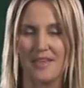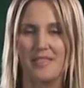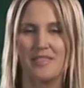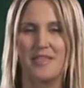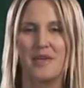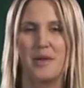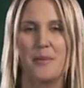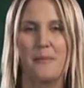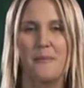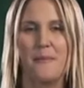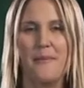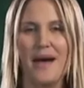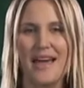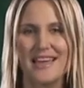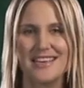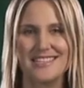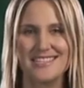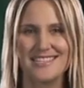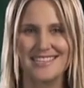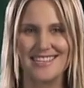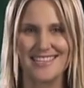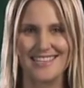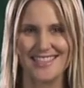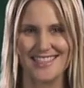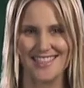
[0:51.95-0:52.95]
The
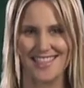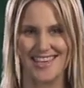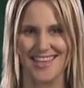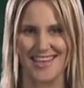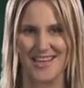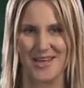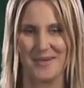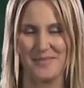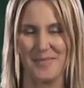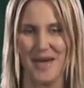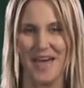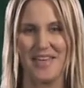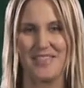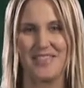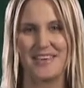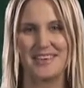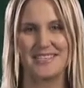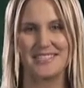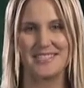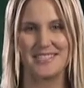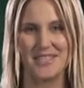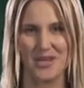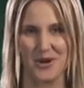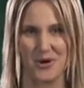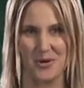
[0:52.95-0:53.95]
amazing thing about
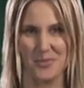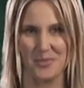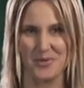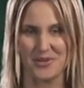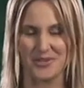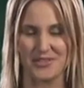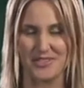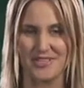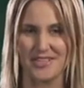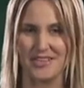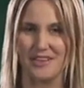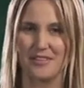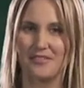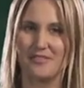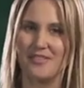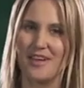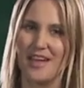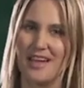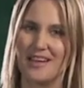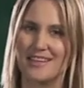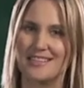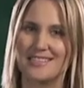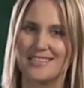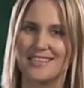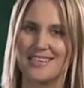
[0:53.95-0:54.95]
these therapeutic
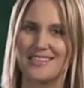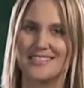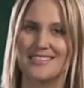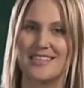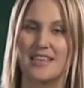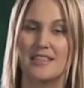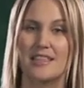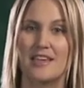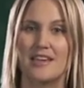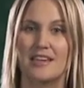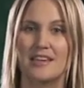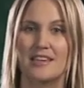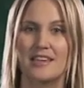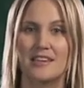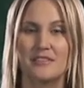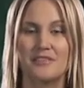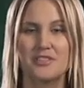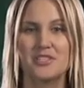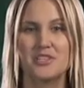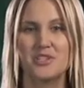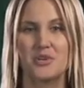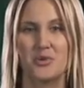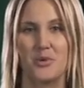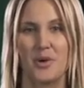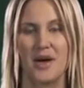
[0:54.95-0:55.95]
effects is that they're
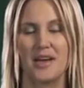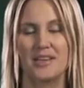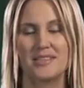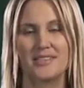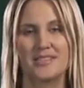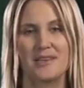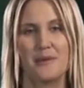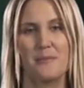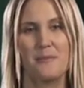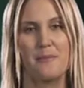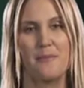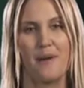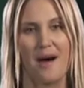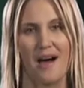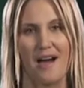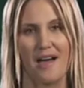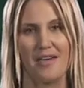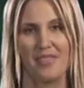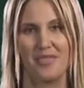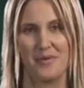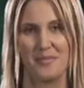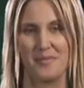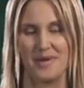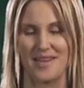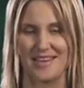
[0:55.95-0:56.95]
given to us
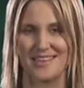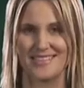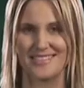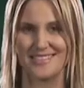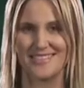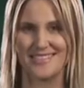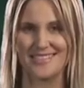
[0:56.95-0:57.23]
by the bee